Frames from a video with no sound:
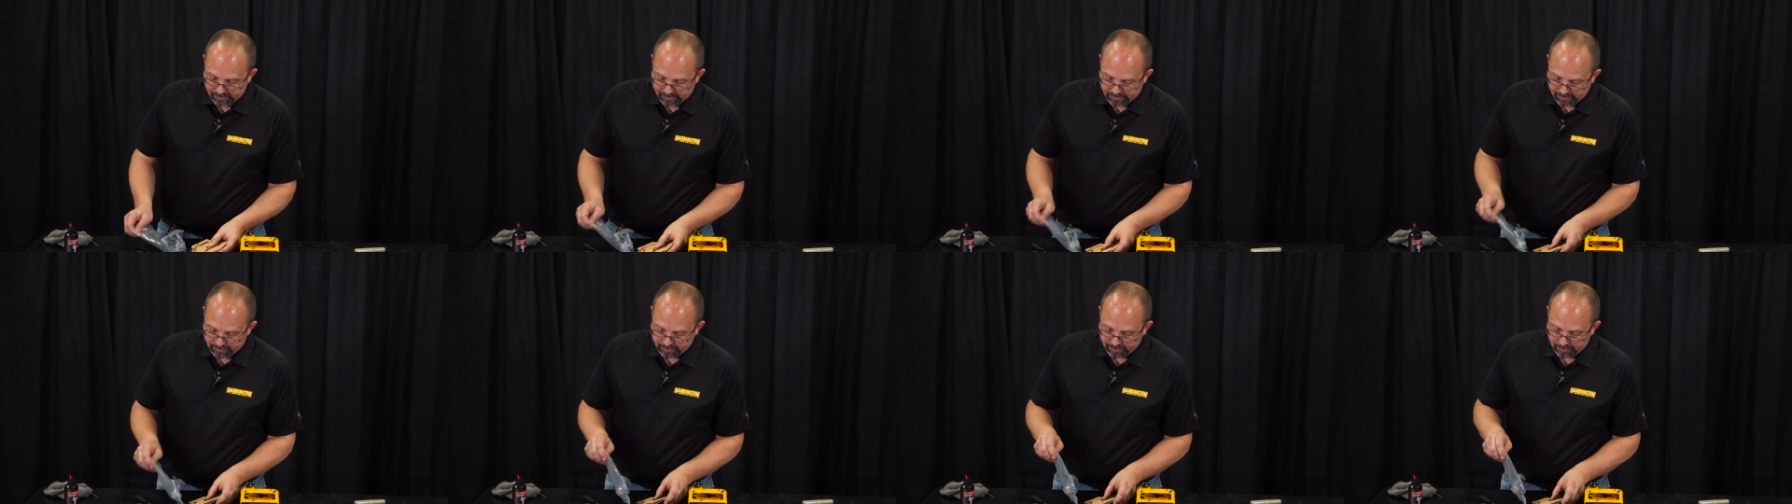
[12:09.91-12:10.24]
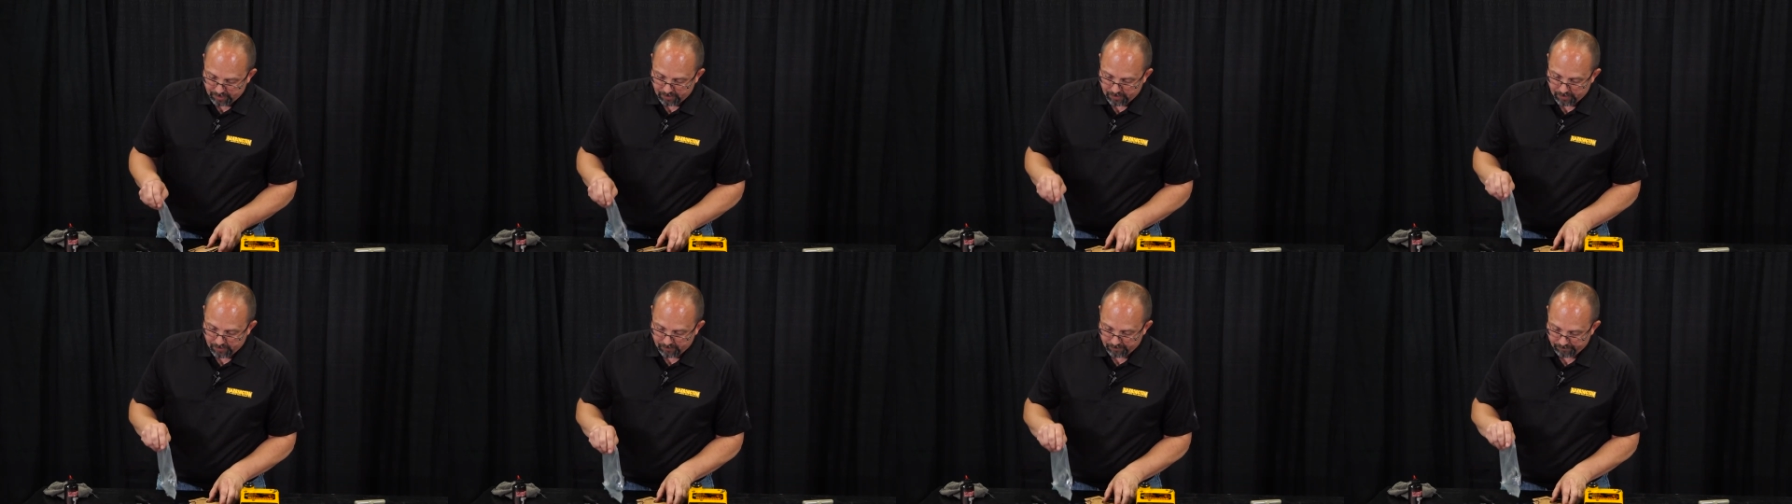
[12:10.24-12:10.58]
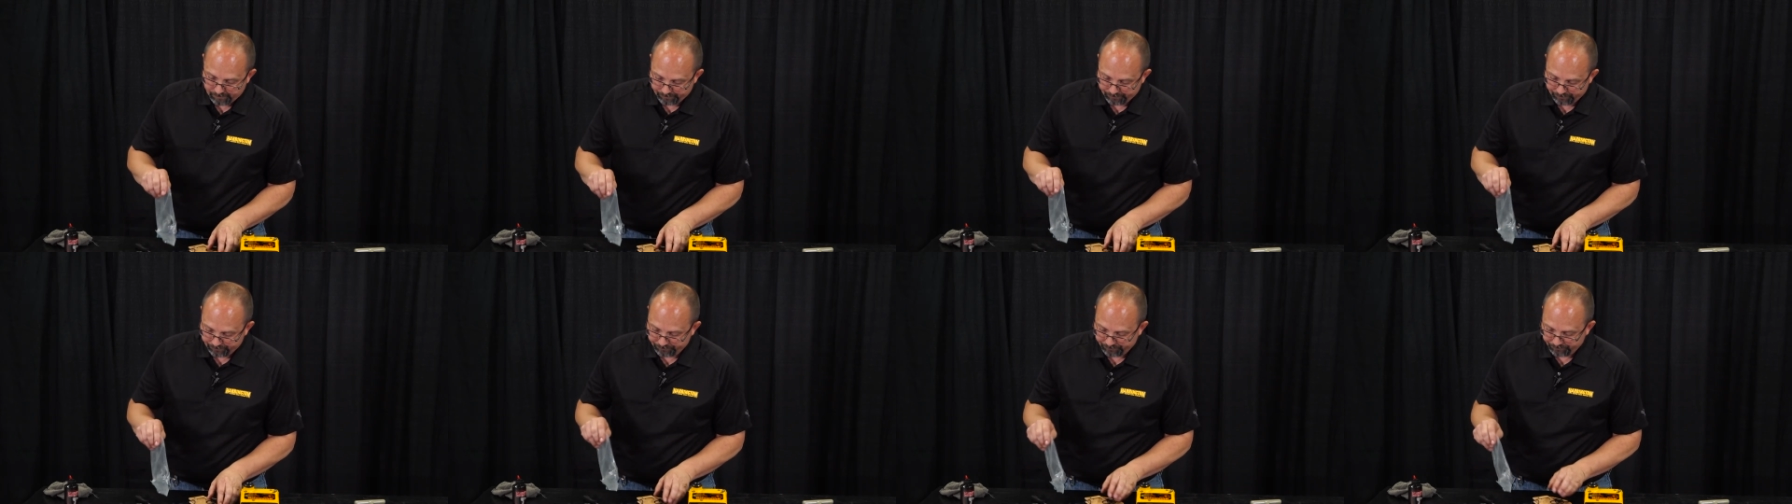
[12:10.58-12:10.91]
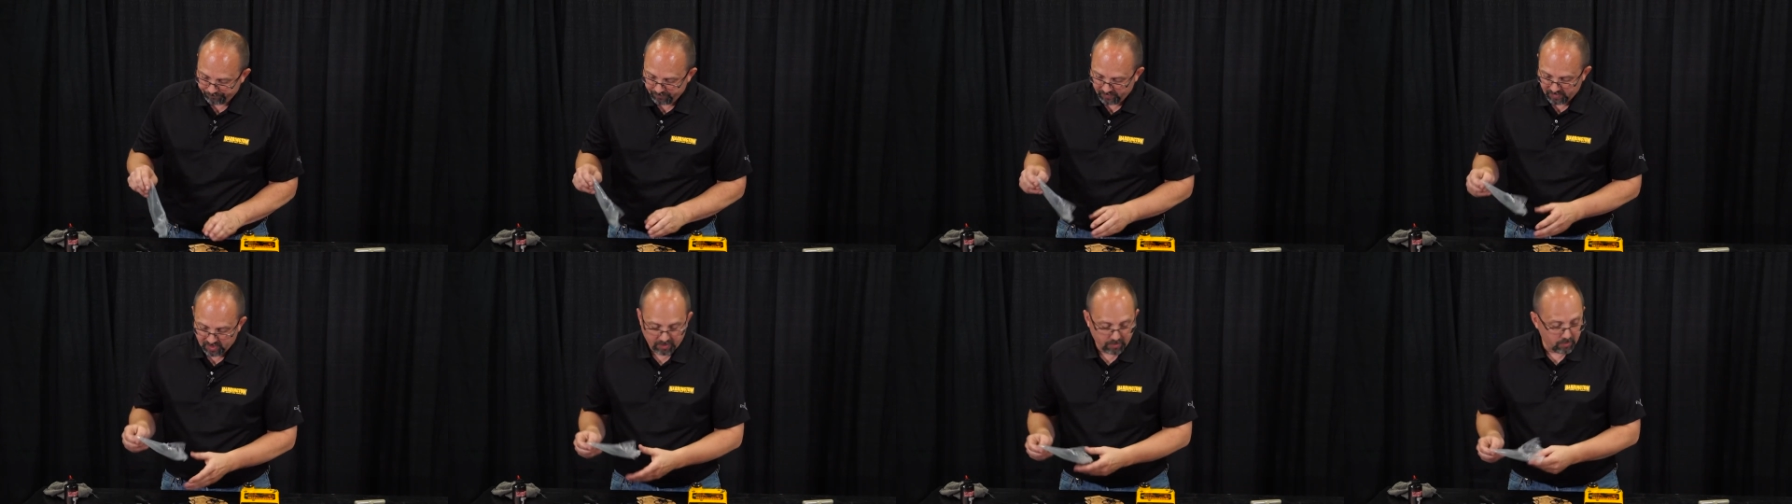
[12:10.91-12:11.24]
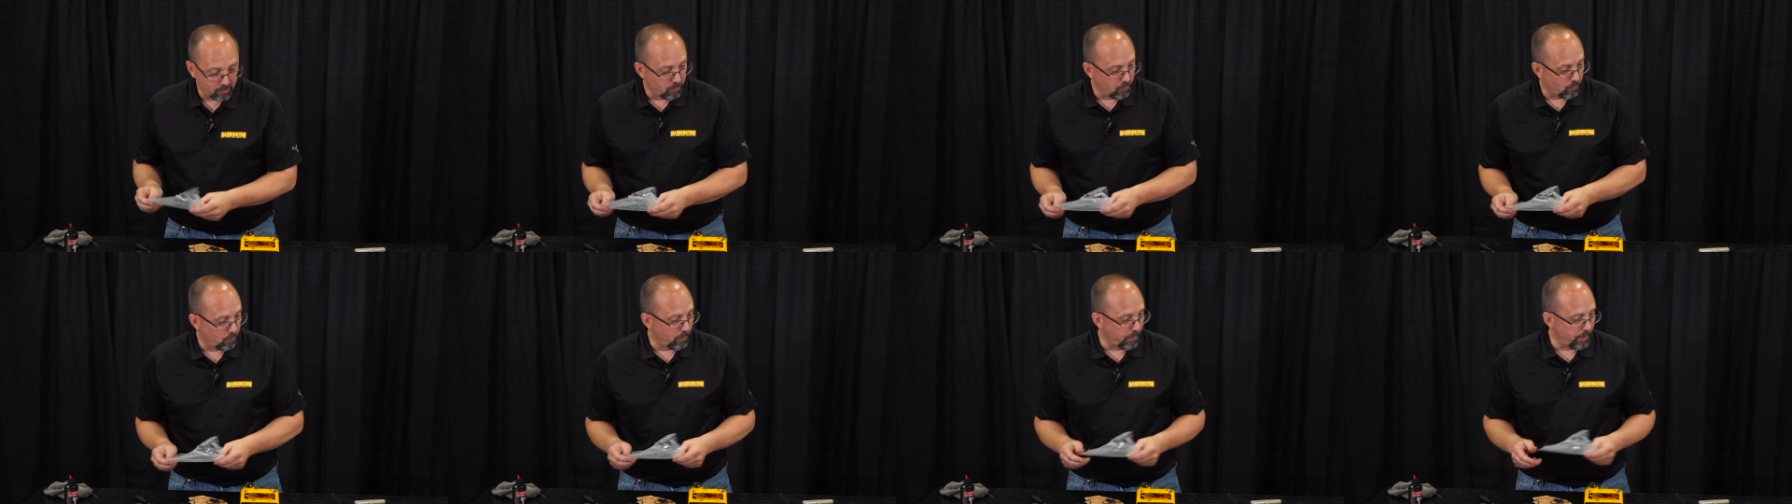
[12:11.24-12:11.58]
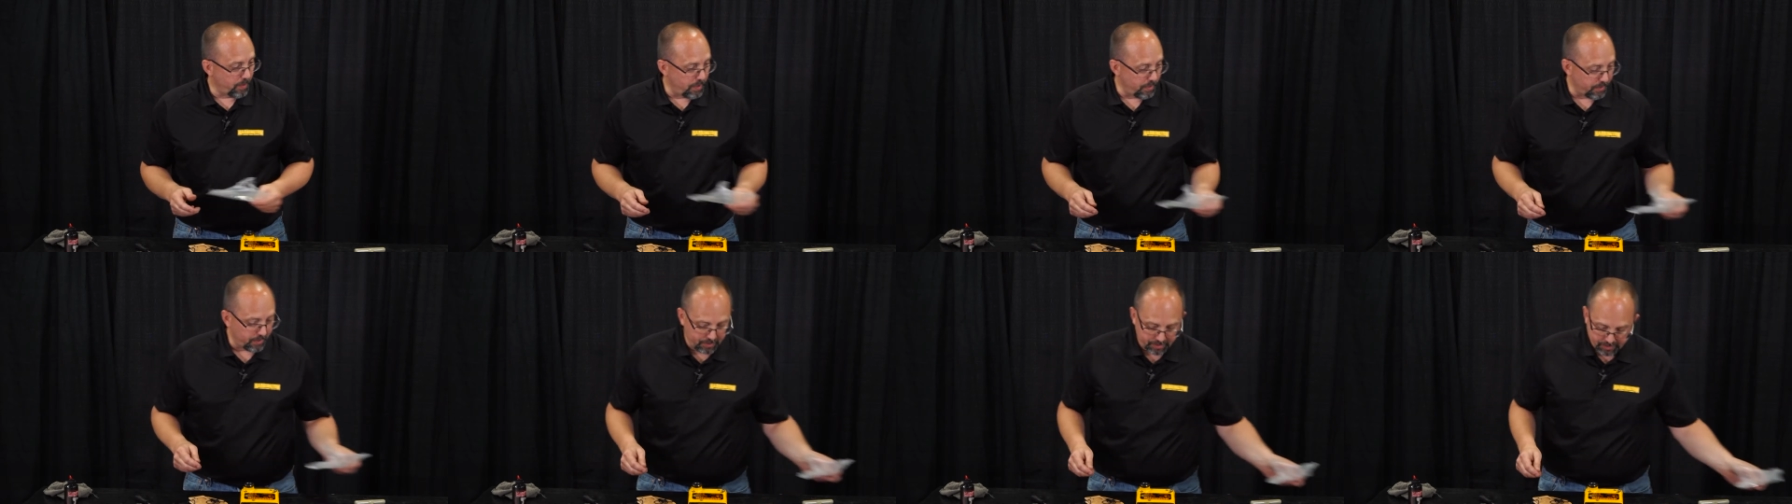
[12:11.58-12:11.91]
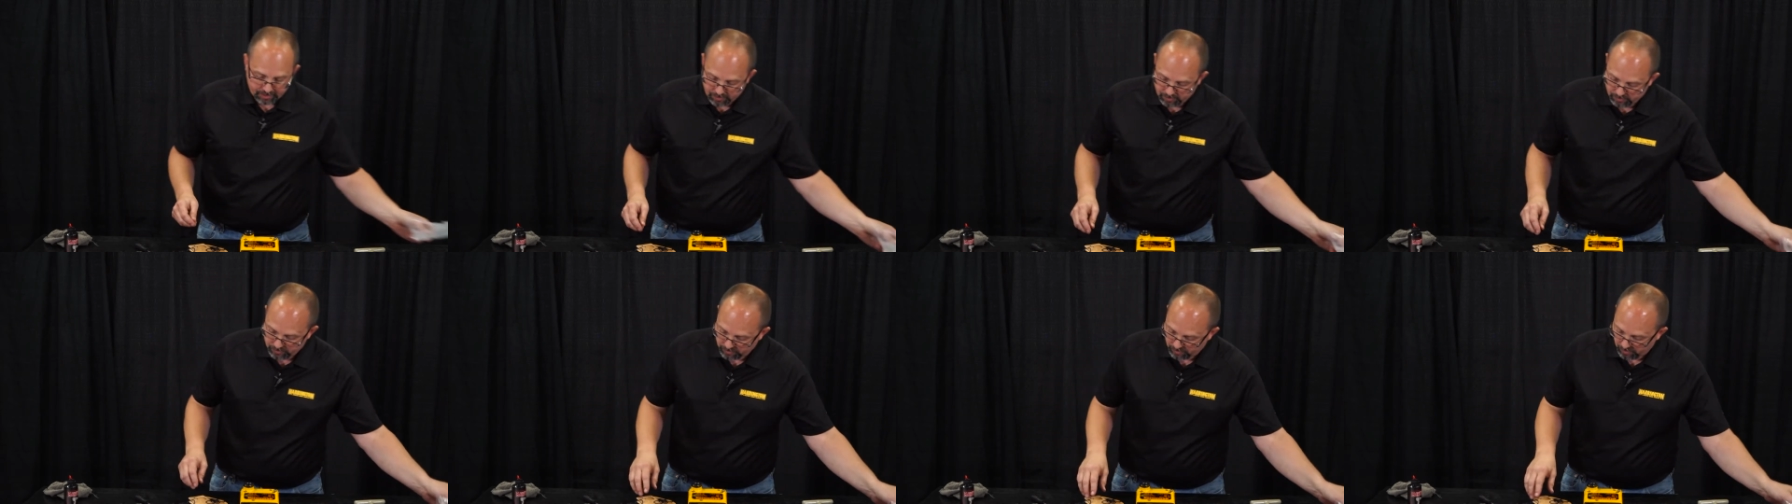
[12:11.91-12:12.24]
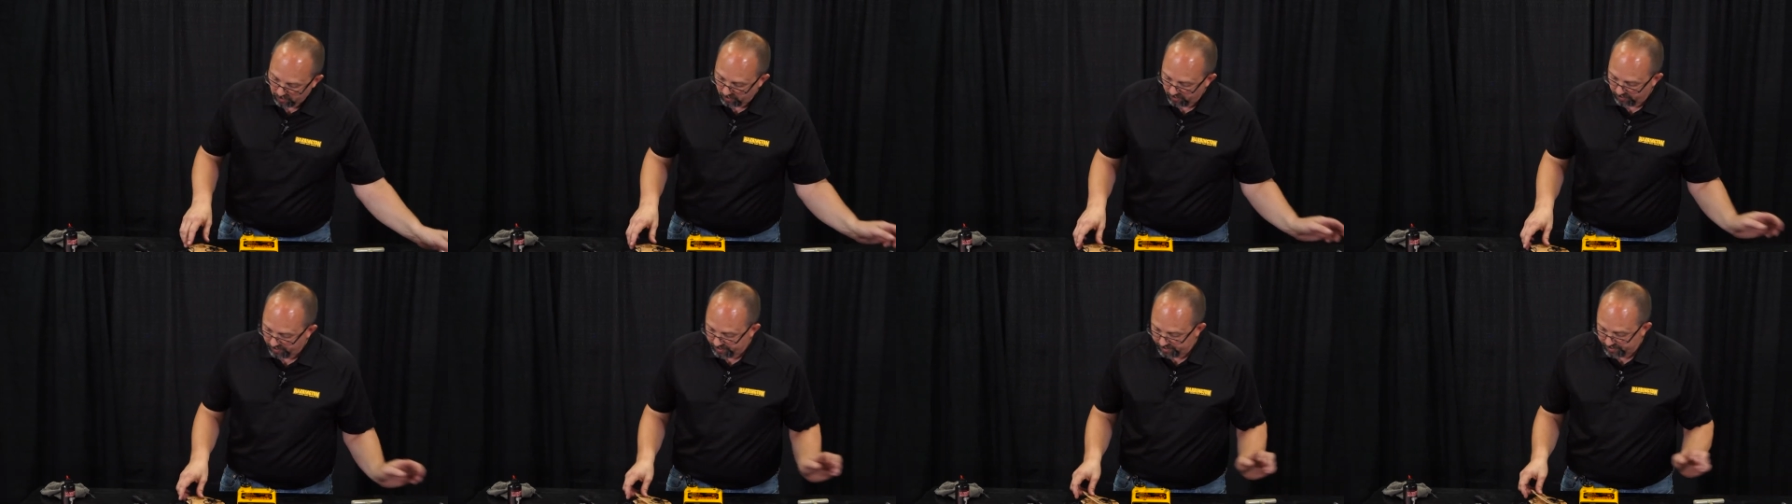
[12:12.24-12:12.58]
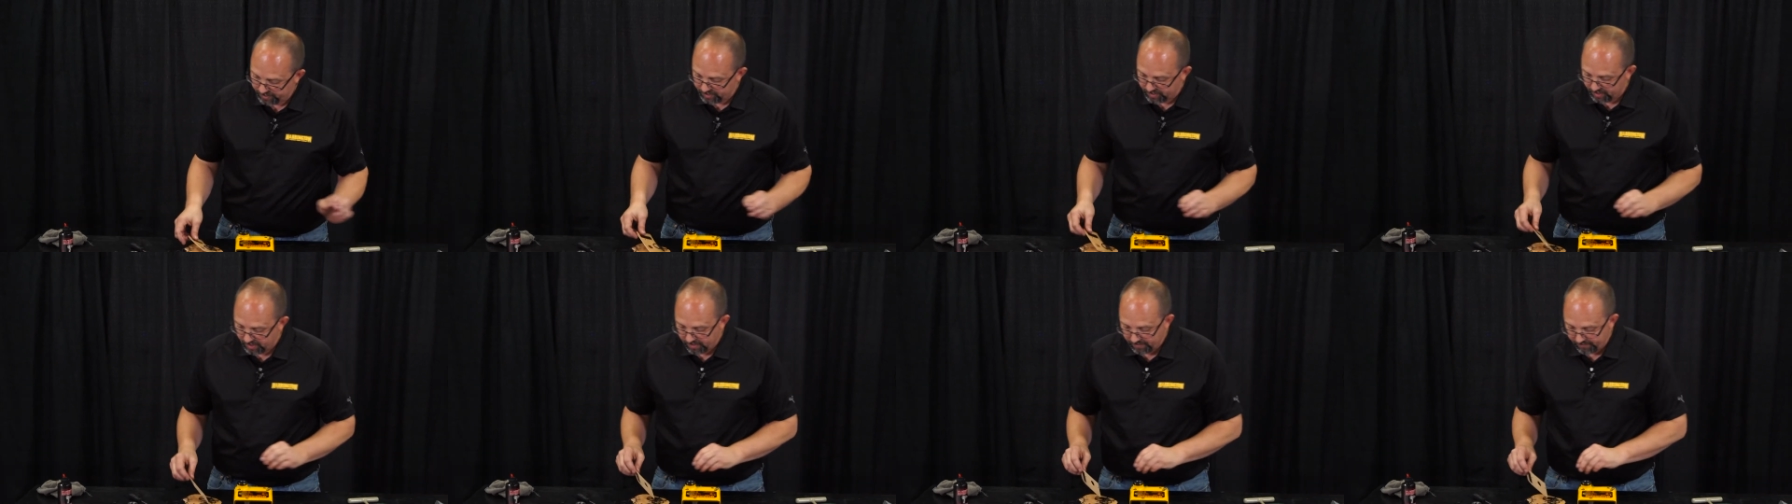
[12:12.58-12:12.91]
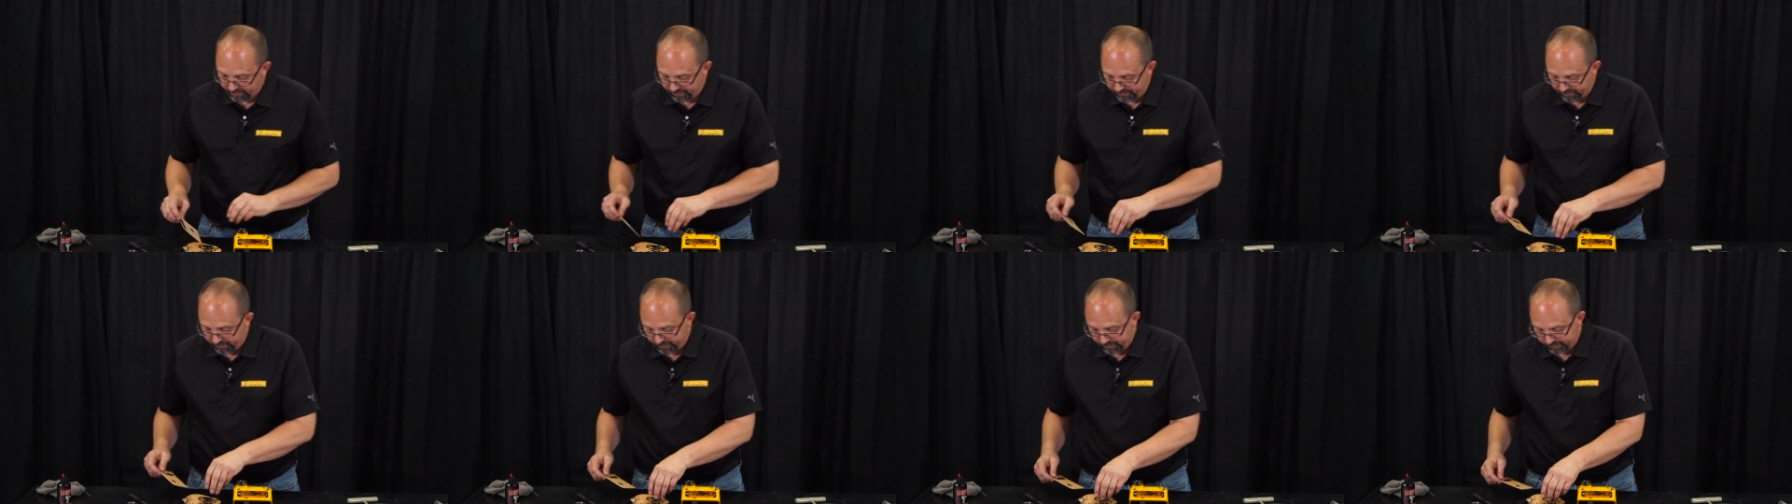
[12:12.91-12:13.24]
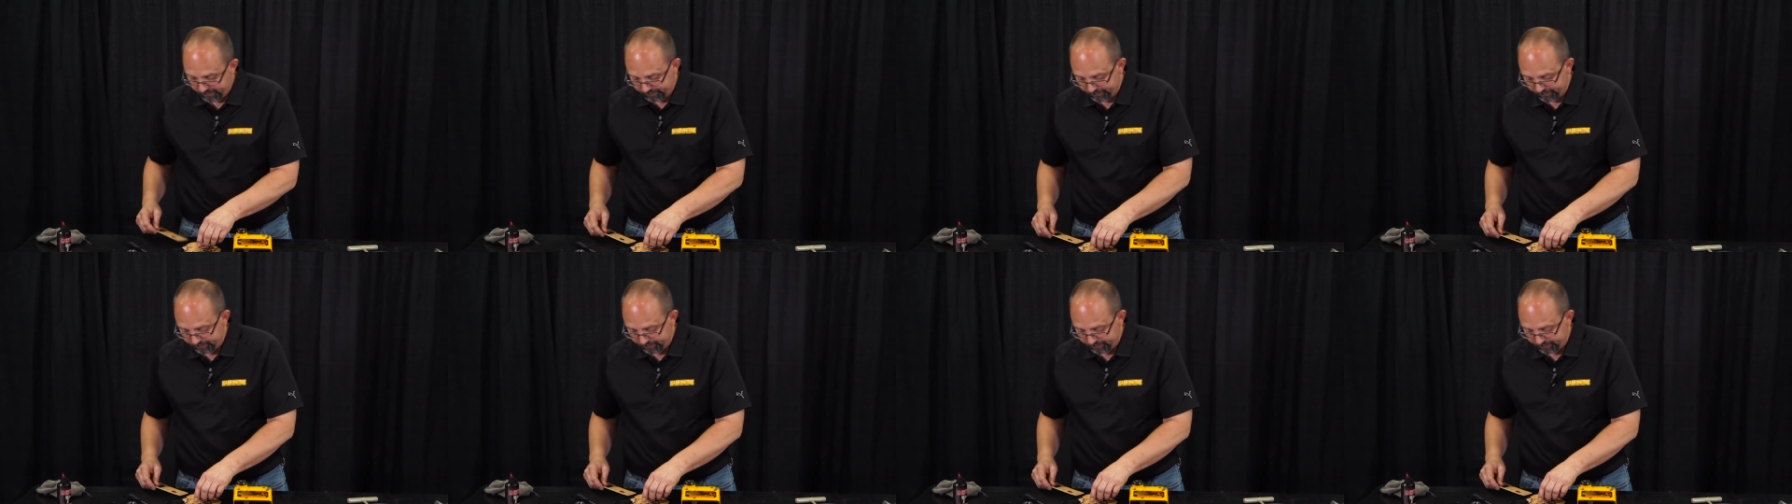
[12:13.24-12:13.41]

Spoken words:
So we're not going to use all this stuff.